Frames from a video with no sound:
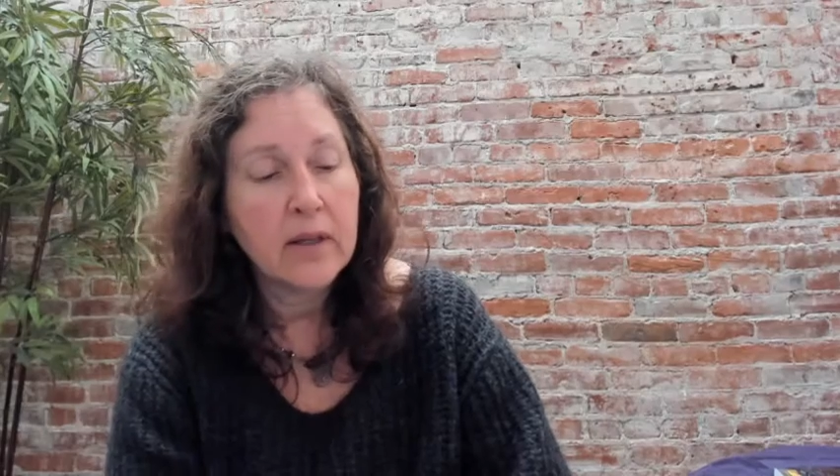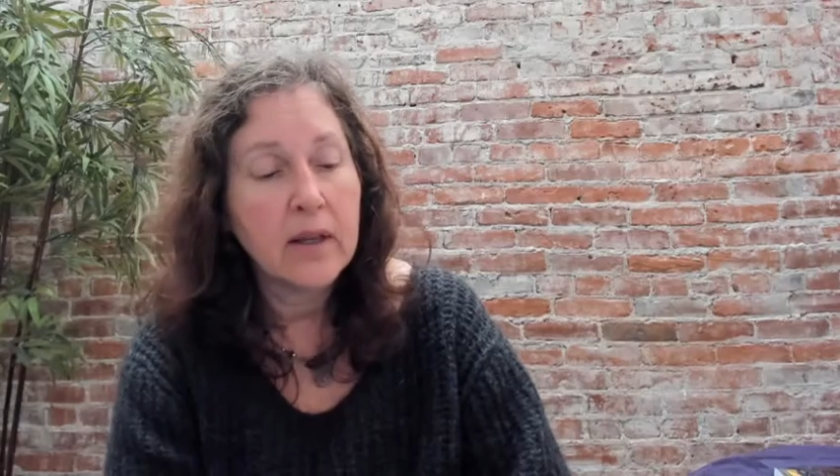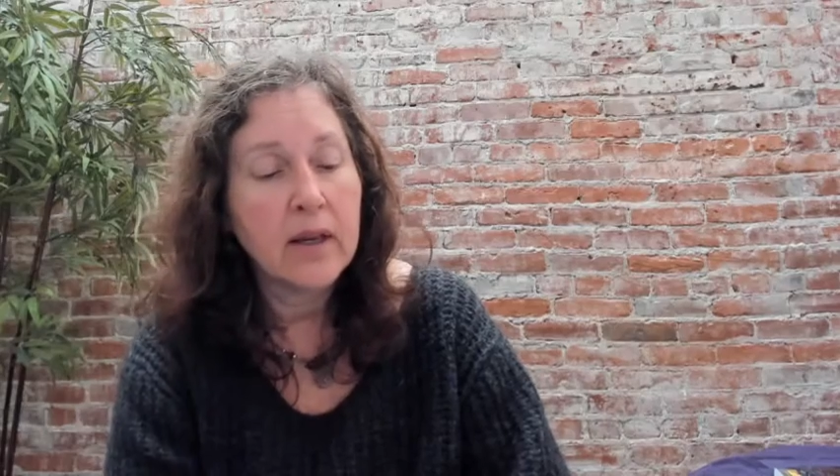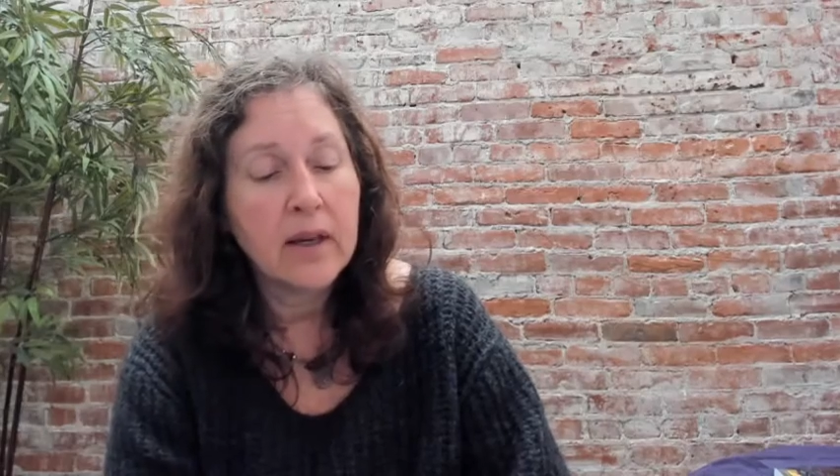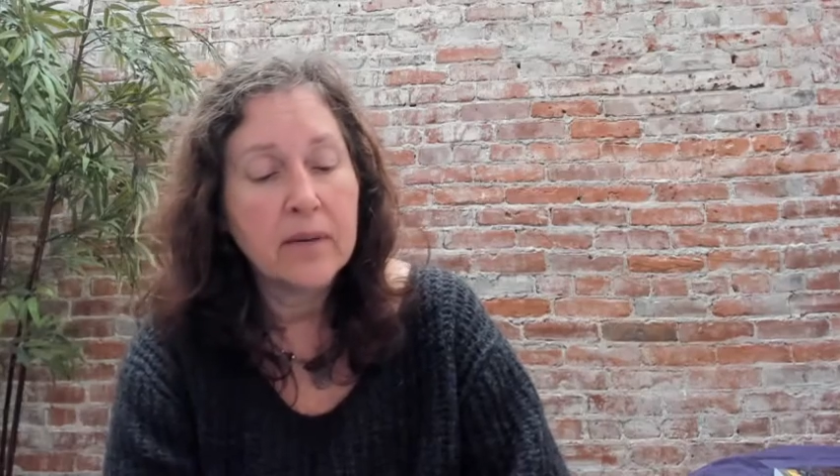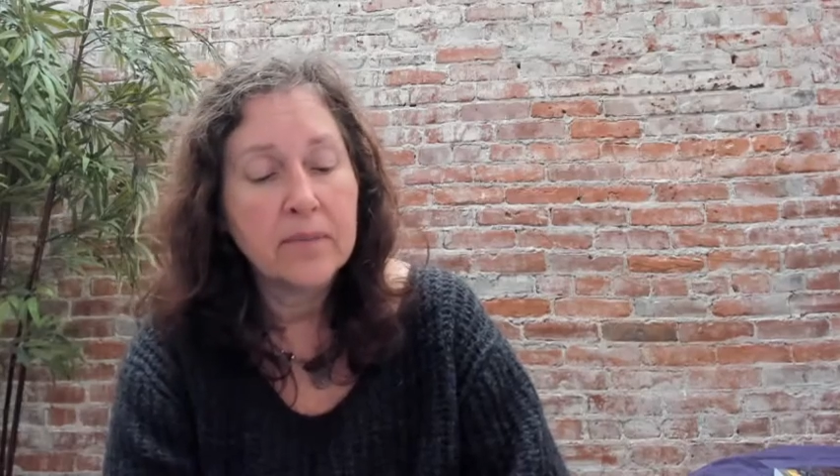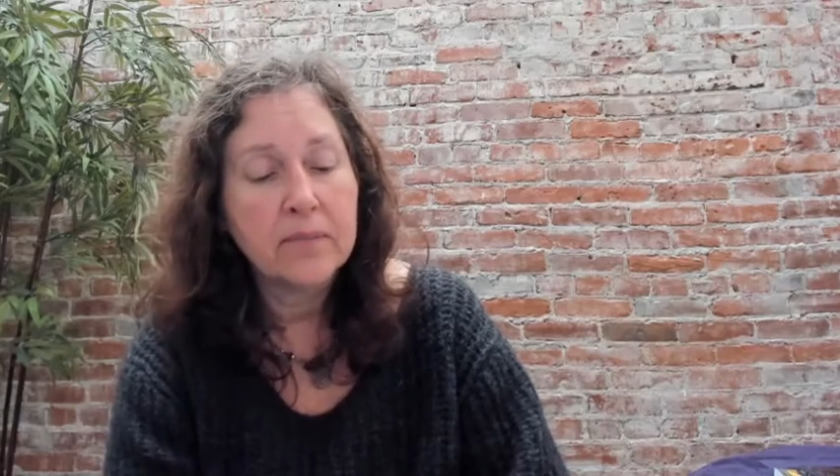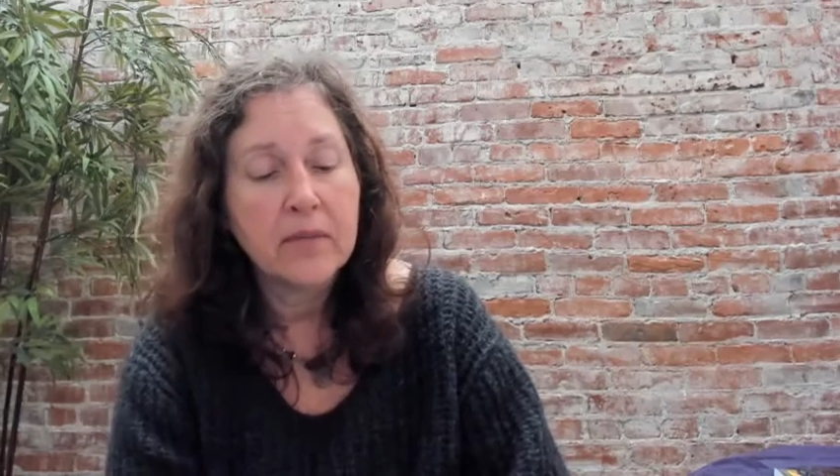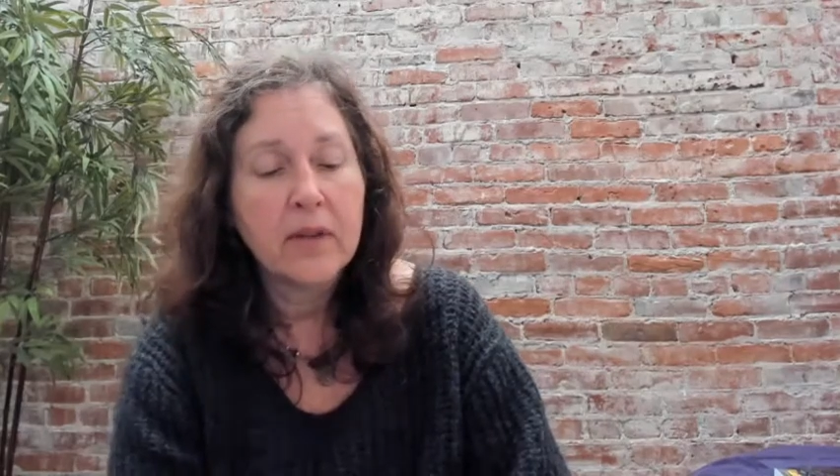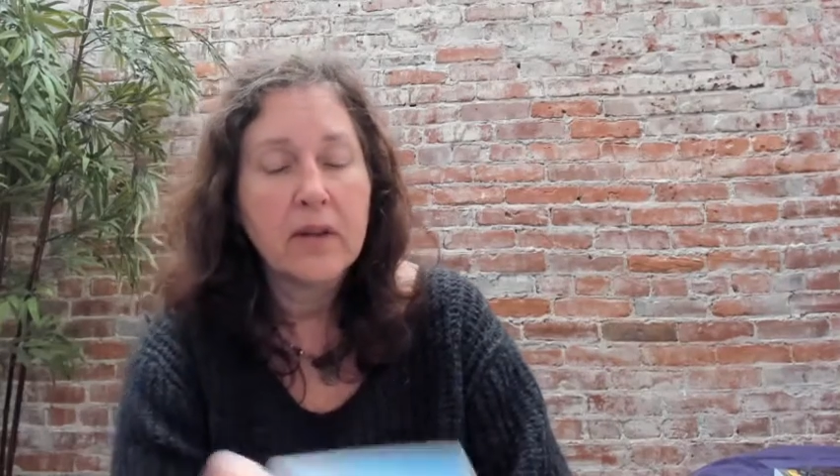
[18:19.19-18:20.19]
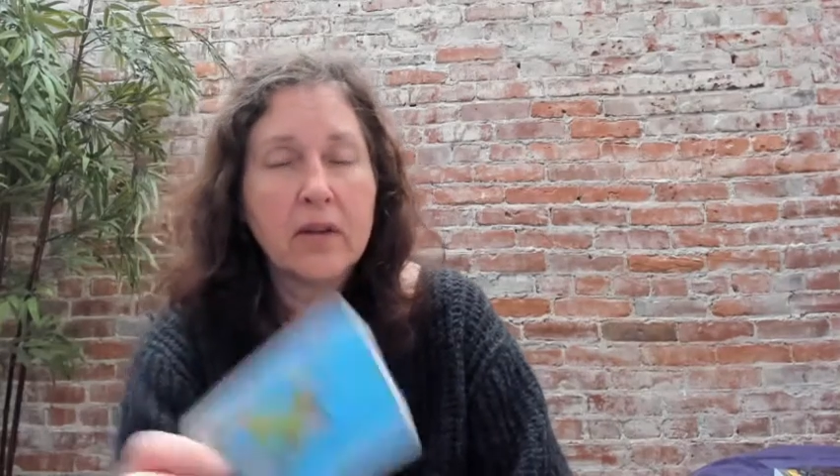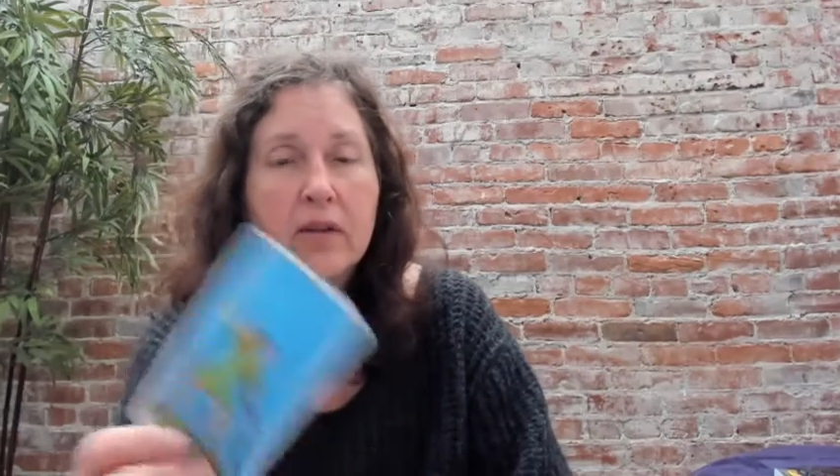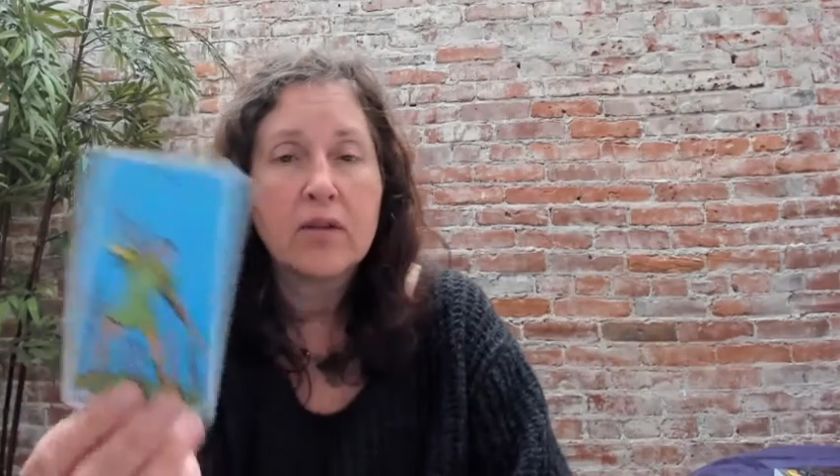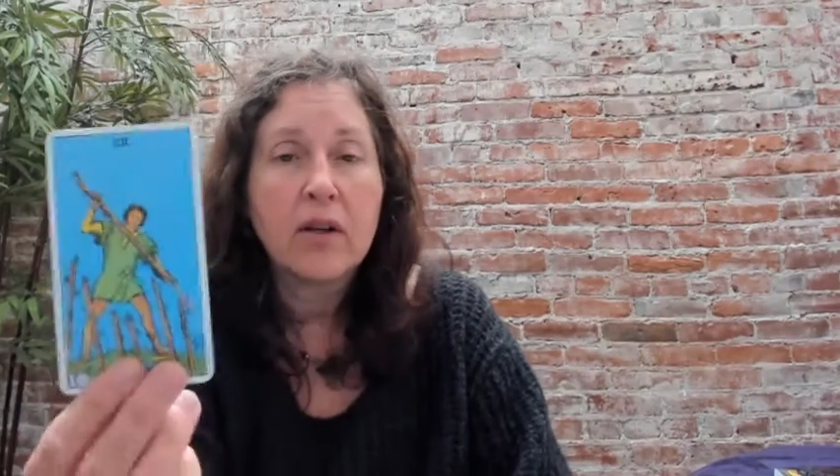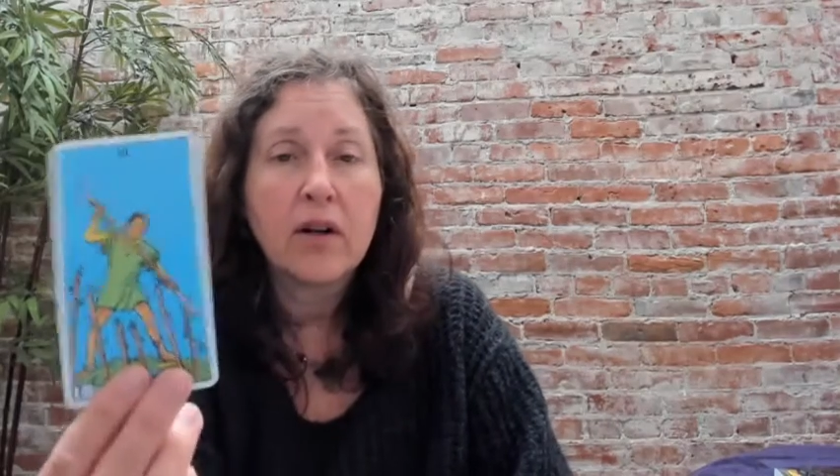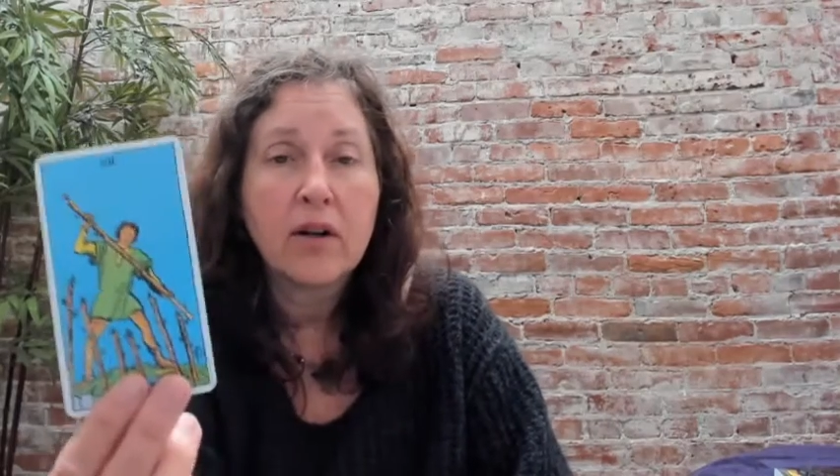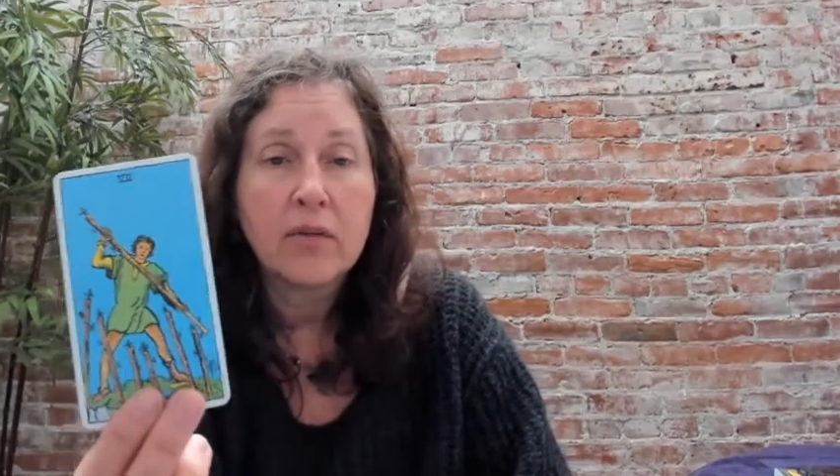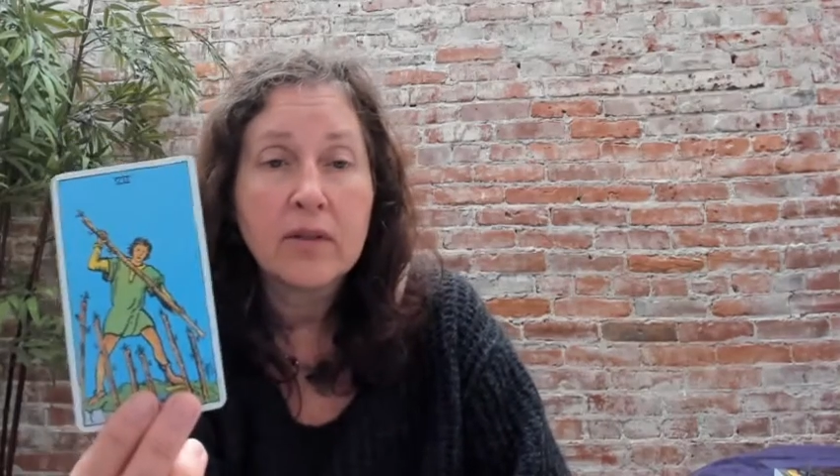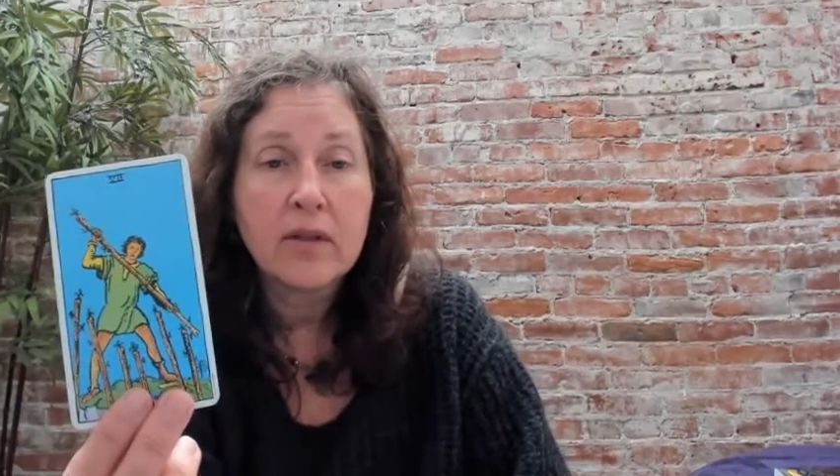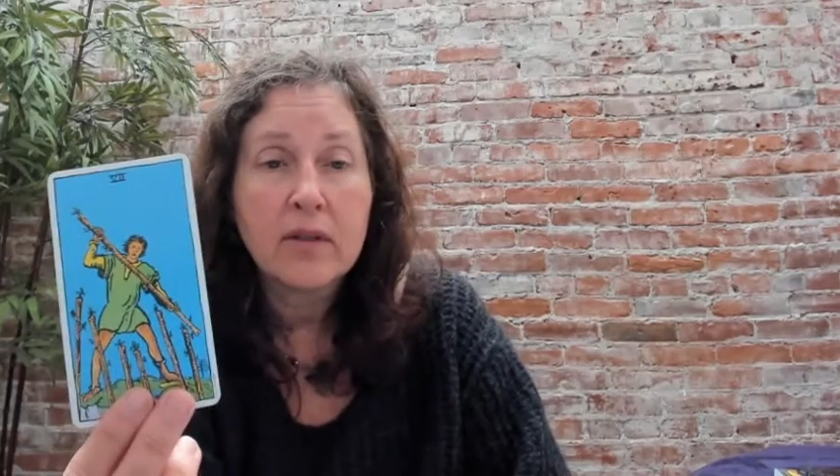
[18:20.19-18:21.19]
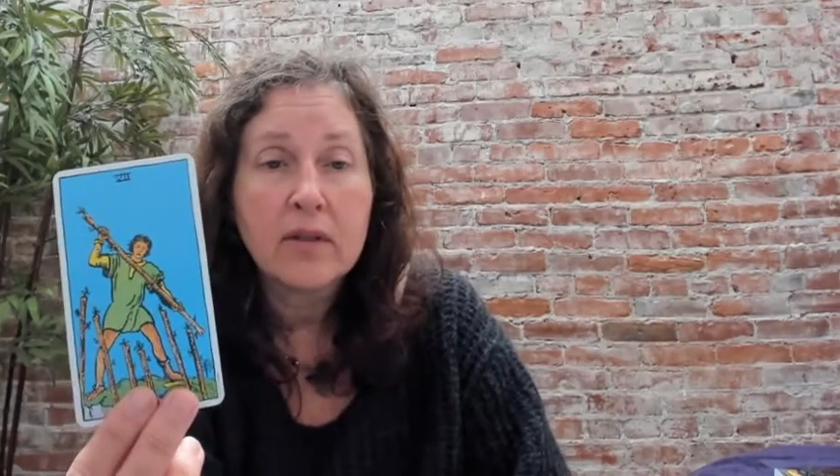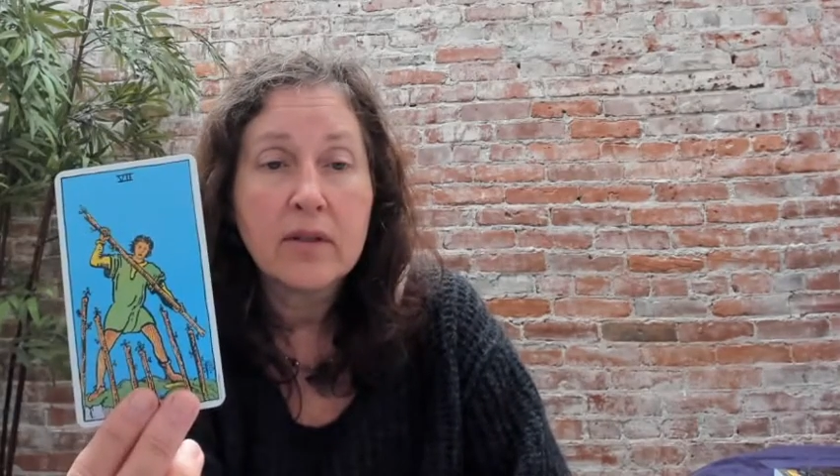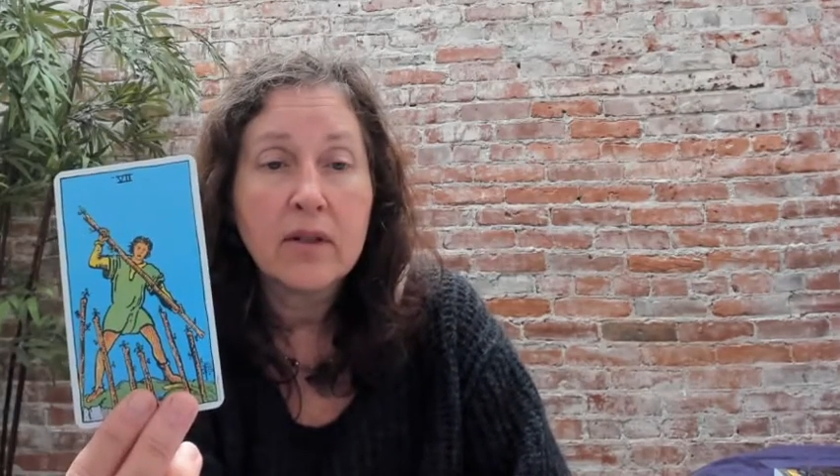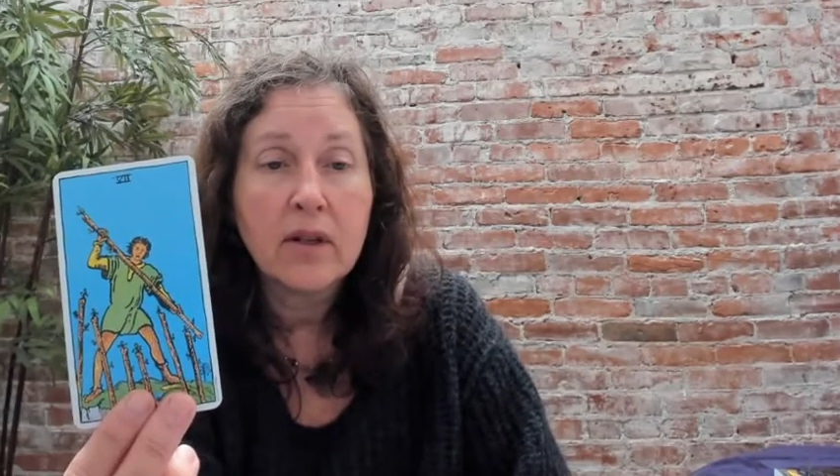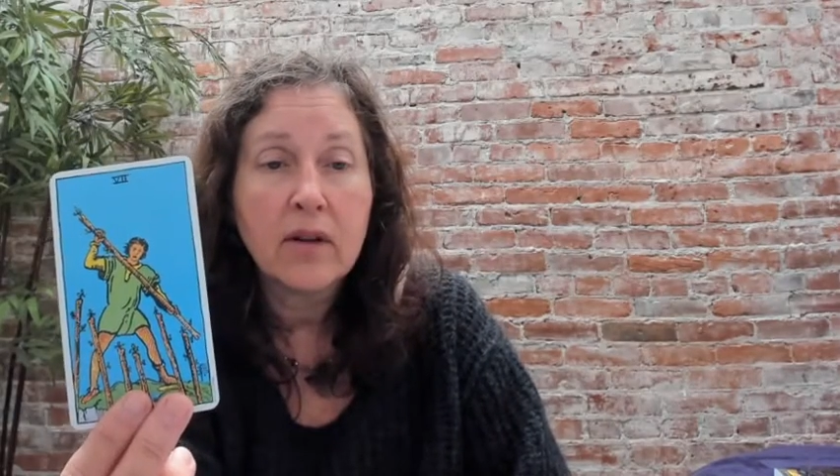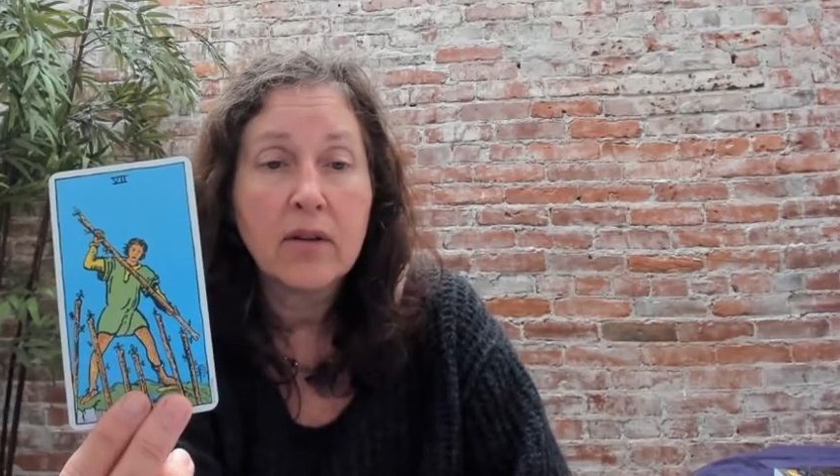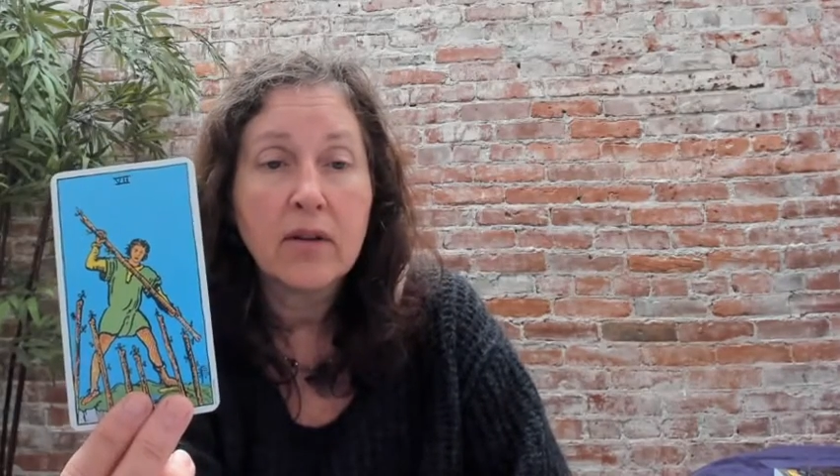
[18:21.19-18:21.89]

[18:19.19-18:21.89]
Yeah, there's a card of resistance here,